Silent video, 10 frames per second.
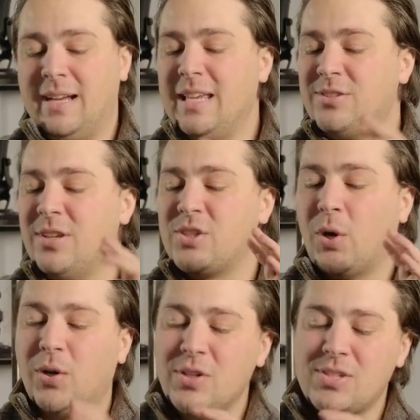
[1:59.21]
It's
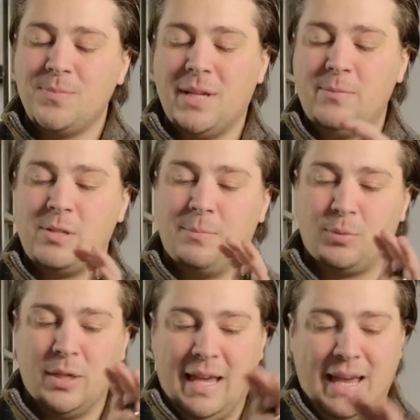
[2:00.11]
hard sometimes to
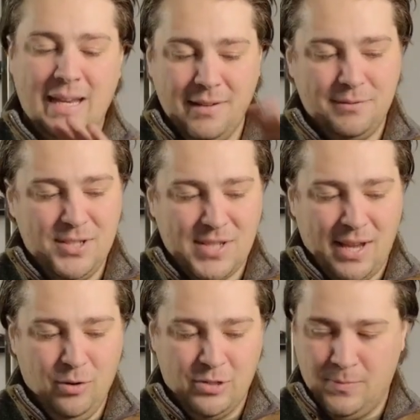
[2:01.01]
bring any of these
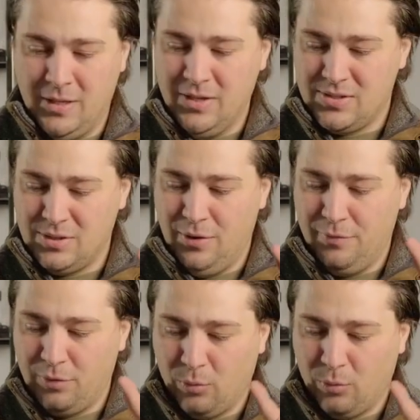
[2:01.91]
out just because of the